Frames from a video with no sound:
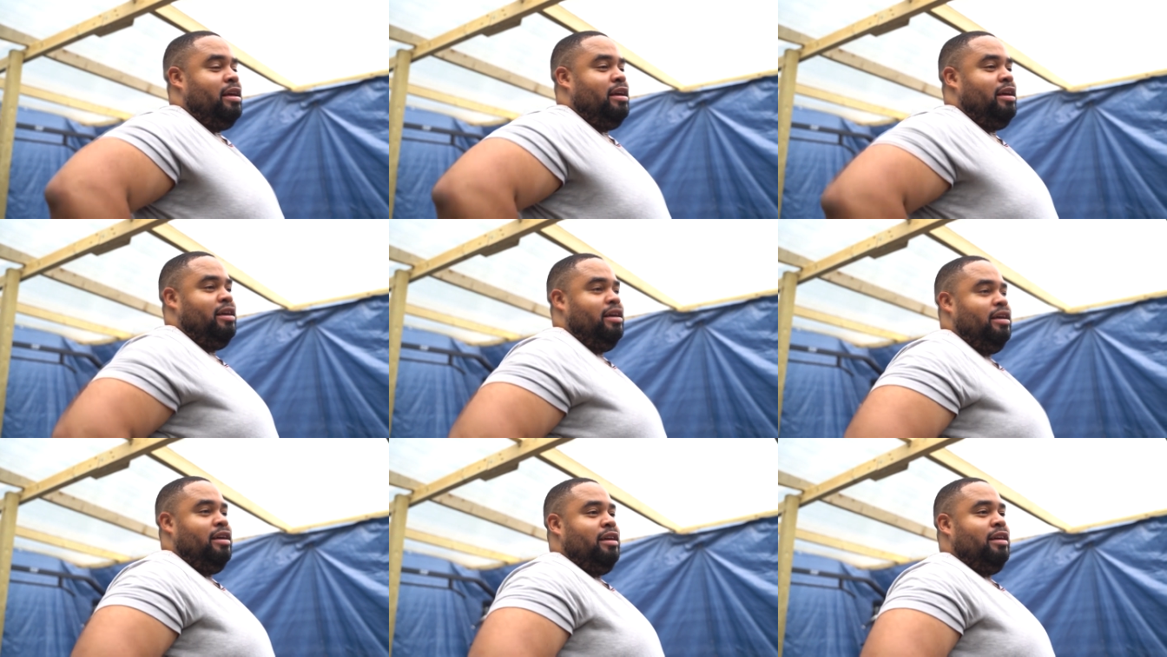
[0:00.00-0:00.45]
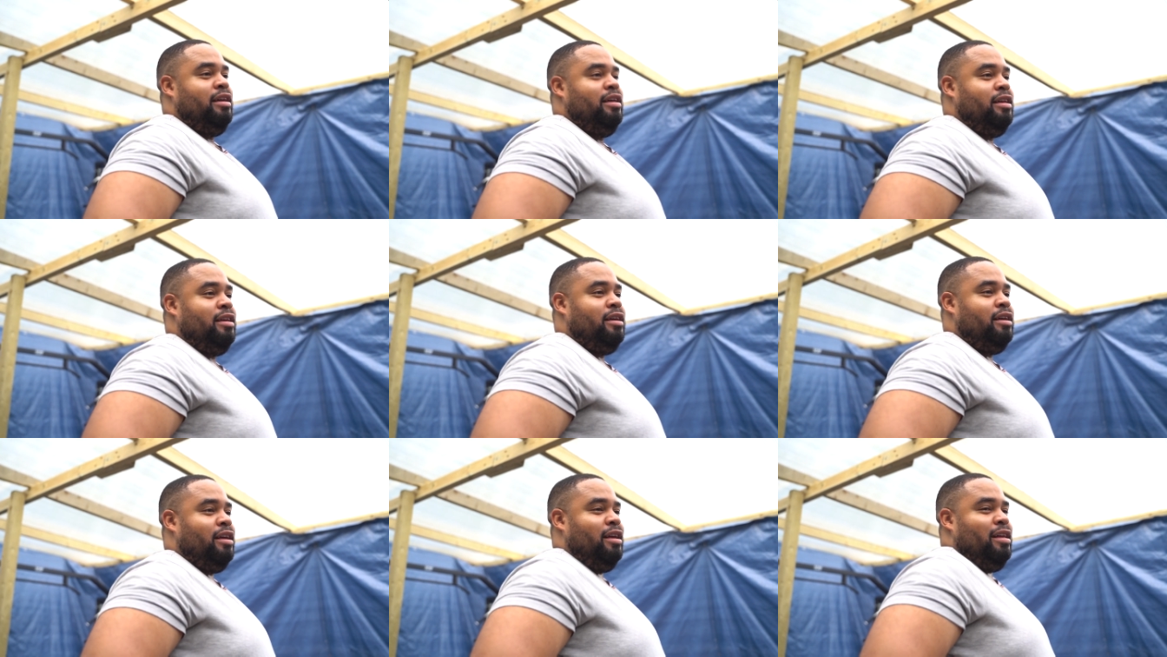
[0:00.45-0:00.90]
It's starting
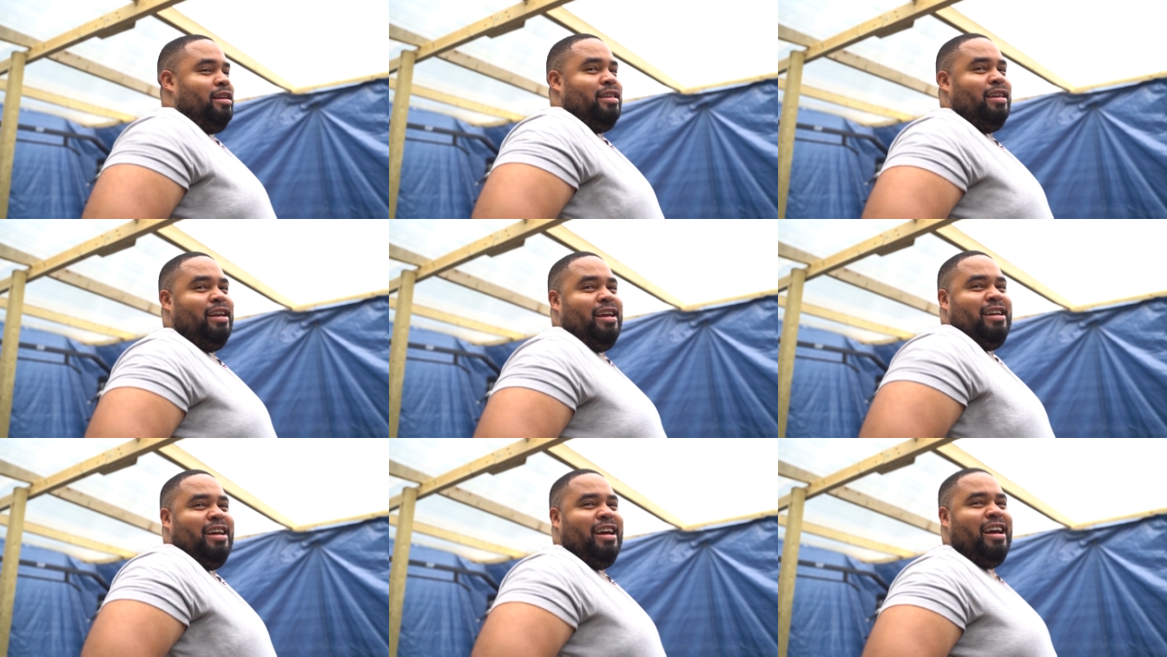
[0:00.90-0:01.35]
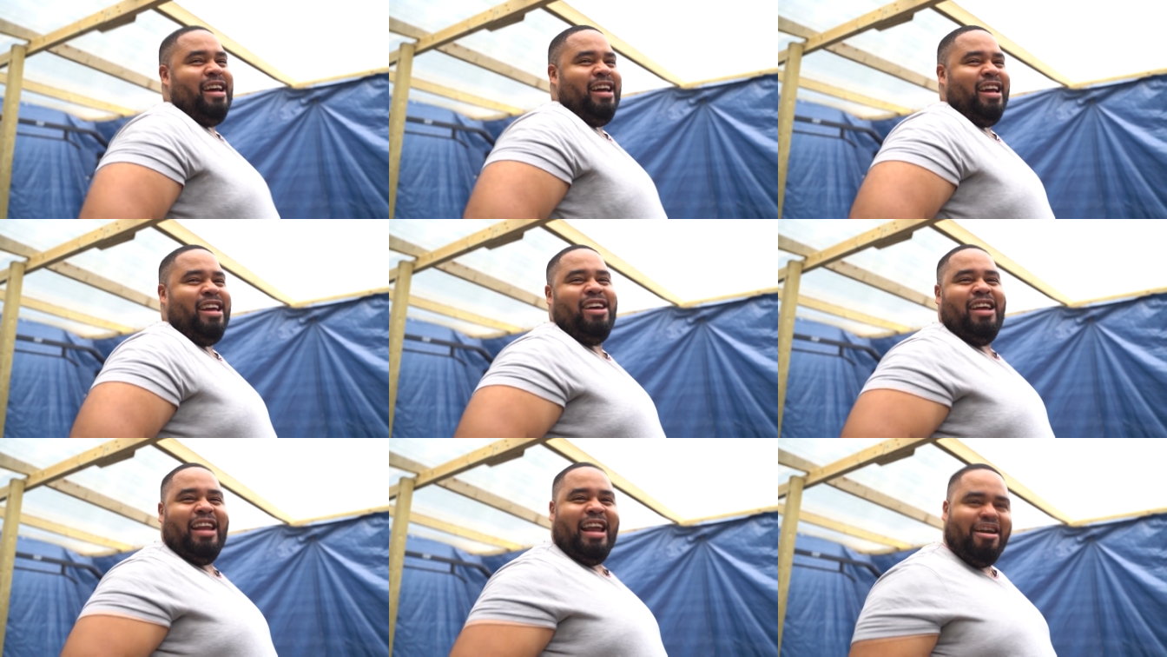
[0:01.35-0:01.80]
how to build a house.
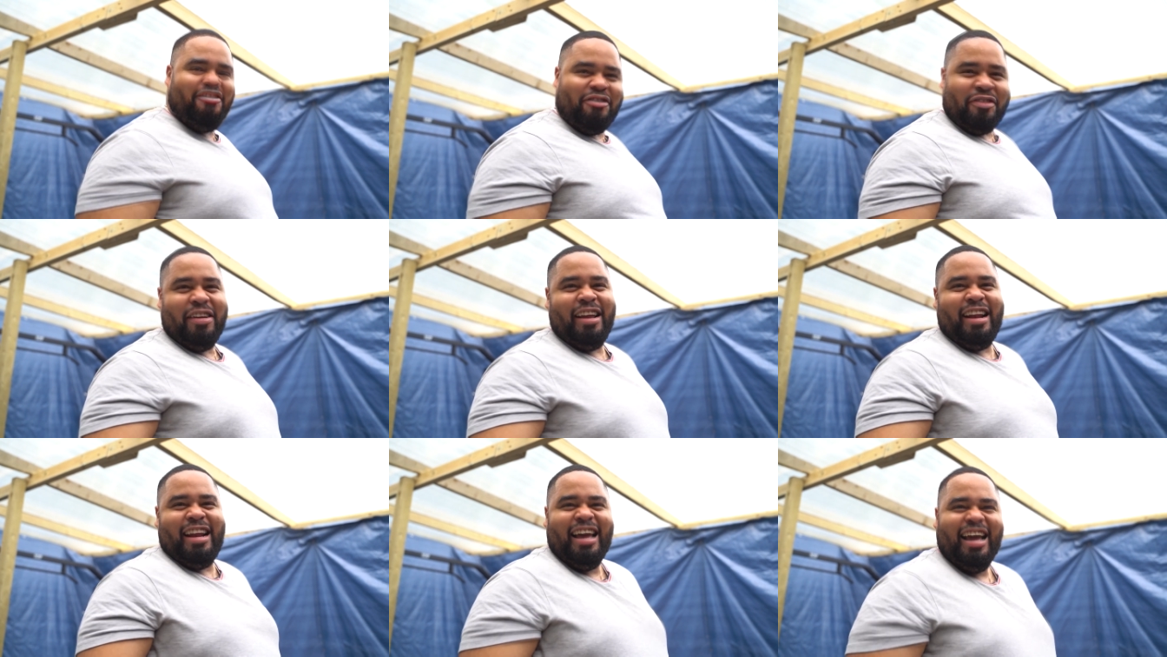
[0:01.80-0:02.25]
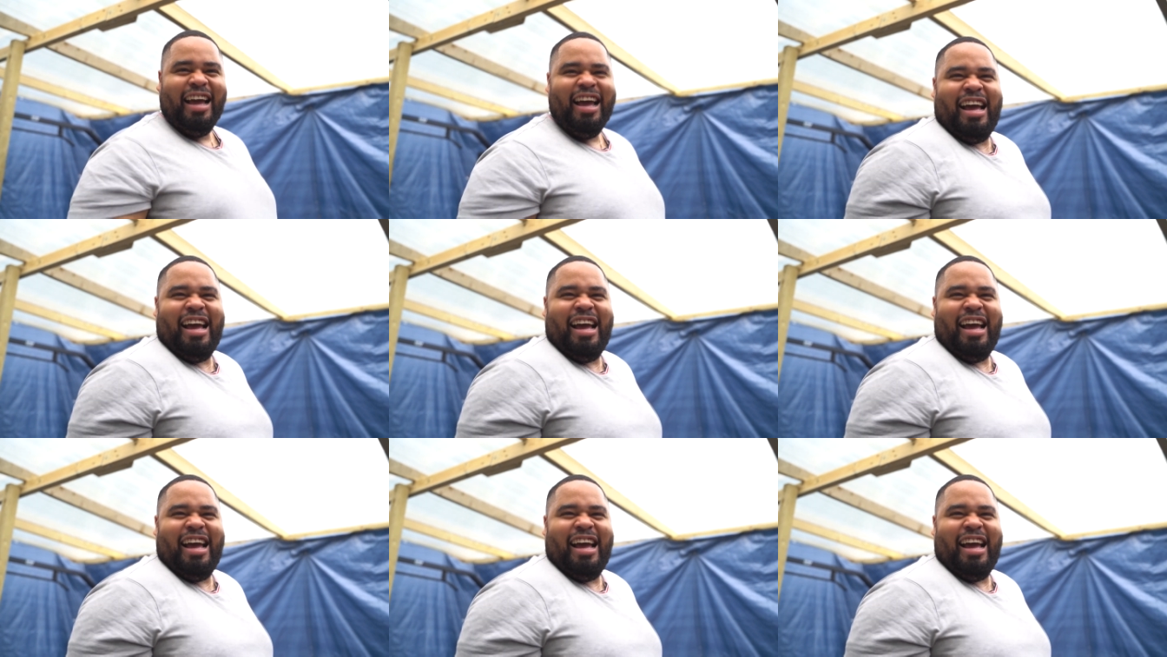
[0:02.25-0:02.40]
You're laughing.